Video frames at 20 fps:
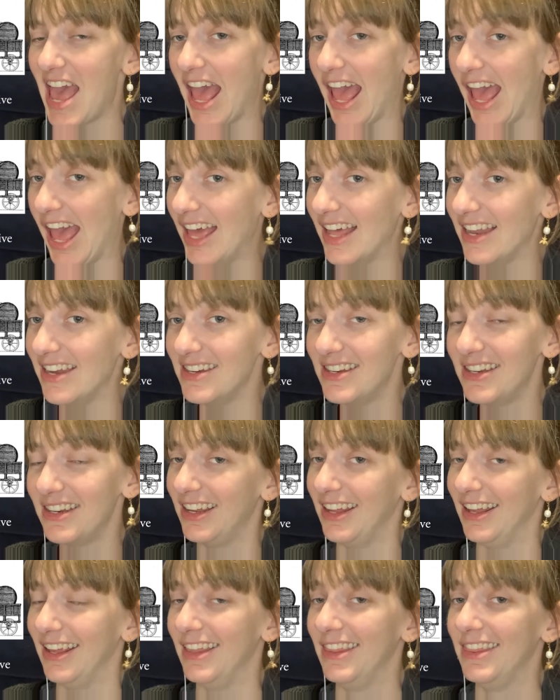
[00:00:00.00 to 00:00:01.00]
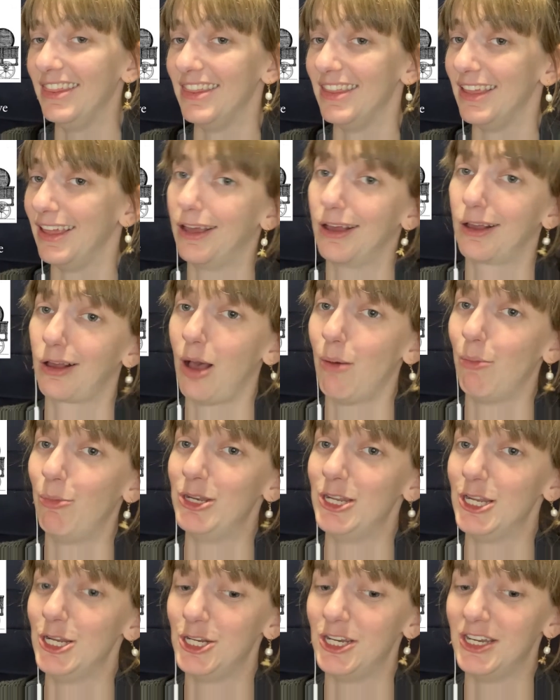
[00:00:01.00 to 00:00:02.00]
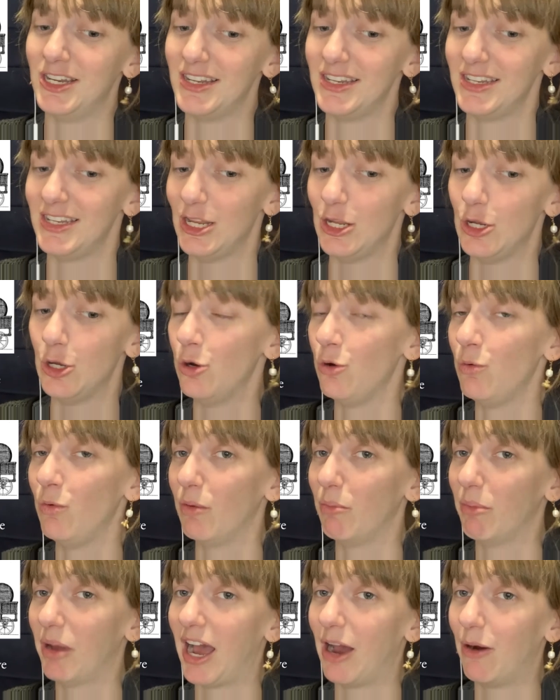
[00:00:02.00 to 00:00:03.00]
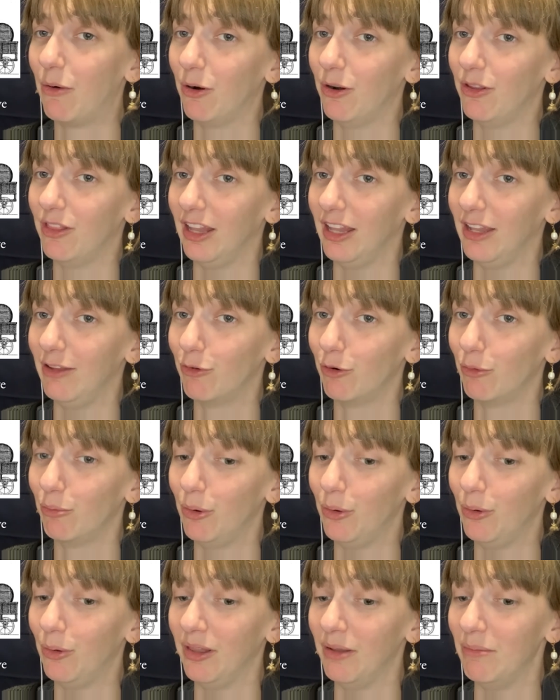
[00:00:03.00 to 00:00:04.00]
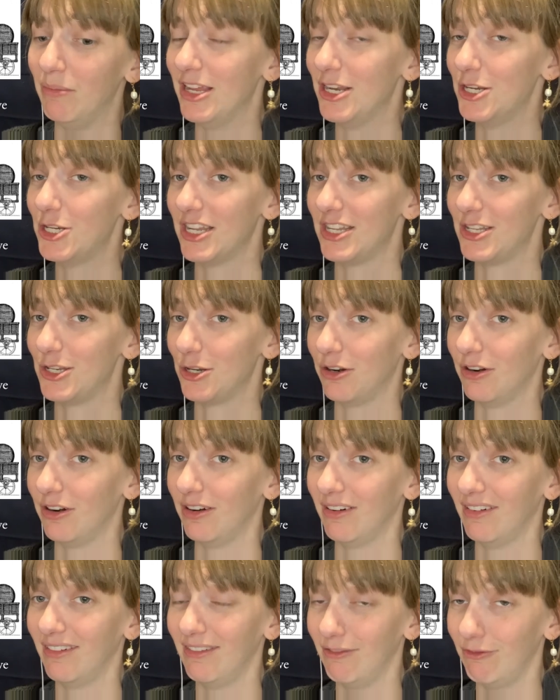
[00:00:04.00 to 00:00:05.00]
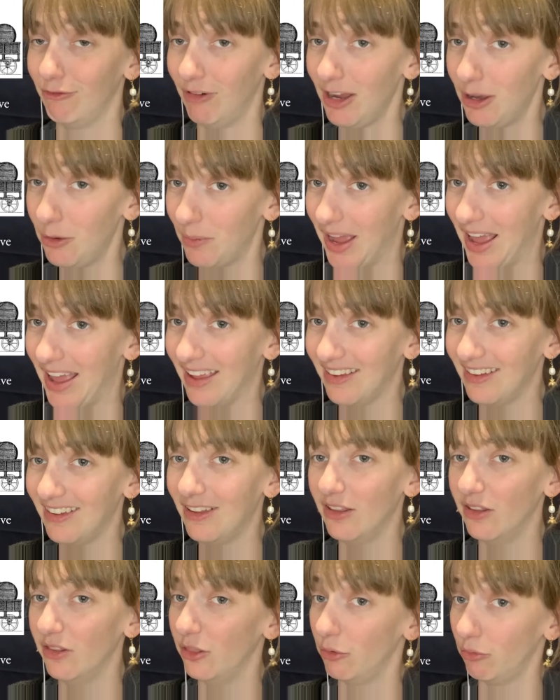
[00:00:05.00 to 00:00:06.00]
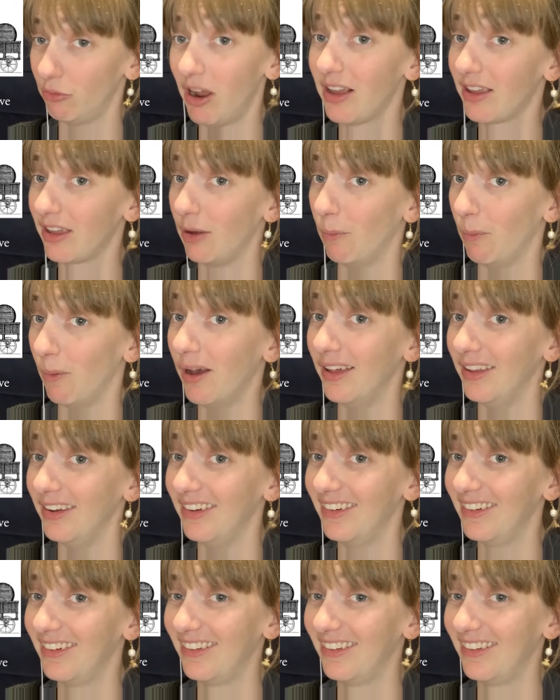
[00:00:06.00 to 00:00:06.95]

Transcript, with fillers: and in the competition to see who would power the Liverpool and Manchester Railway, the Rocket won.